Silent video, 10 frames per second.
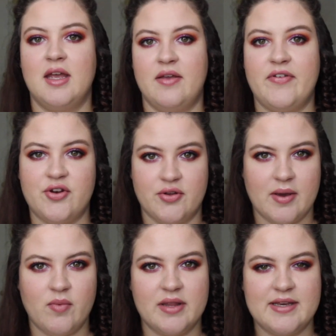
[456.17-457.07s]
If you do
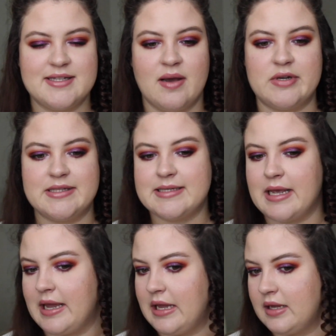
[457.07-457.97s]
get one of these, I would
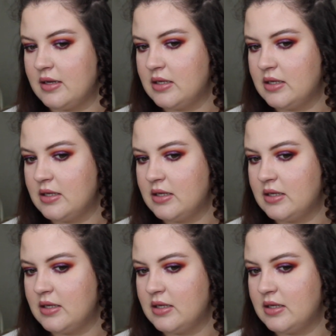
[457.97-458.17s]
say,